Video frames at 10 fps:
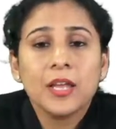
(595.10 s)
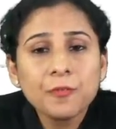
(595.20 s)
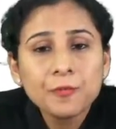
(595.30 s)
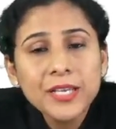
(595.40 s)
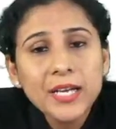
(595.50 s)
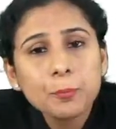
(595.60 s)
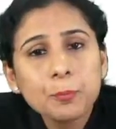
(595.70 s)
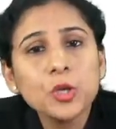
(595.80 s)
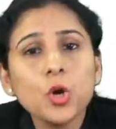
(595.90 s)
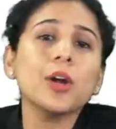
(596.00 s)
if they are
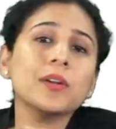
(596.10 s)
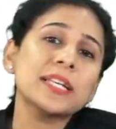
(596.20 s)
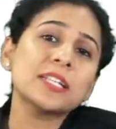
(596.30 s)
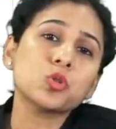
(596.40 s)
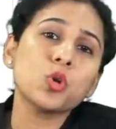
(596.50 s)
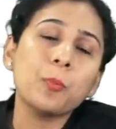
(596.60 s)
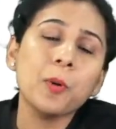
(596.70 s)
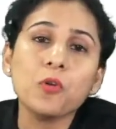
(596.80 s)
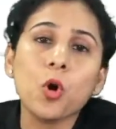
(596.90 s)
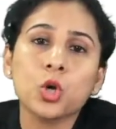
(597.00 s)
beyond the scope
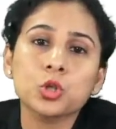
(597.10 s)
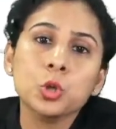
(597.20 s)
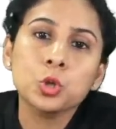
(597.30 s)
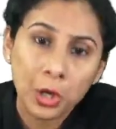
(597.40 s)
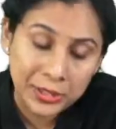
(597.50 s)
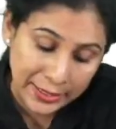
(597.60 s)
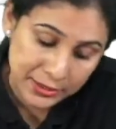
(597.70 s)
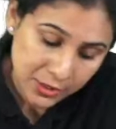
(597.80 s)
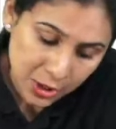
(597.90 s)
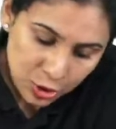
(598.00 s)
of
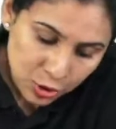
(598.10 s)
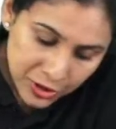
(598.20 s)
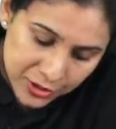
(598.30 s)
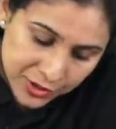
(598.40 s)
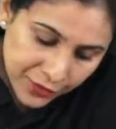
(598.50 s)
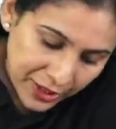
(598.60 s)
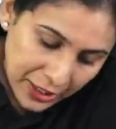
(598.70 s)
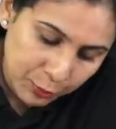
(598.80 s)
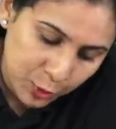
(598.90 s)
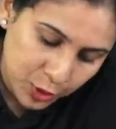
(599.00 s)
orthodontics. So this is a
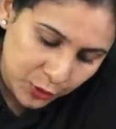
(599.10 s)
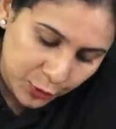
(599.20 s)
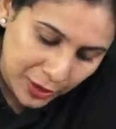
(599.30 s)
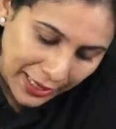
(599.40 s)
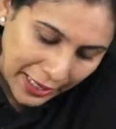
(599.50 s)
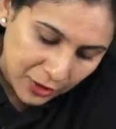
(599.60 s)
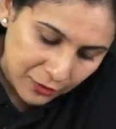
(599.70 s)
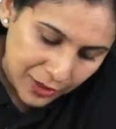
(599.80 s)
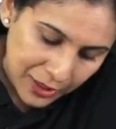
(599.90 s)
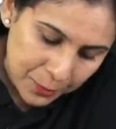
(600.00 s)
very beautiful
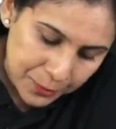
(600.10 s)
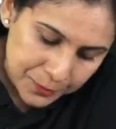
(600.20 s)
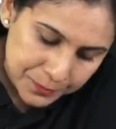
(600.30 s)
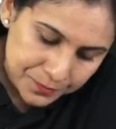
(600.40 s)
envelope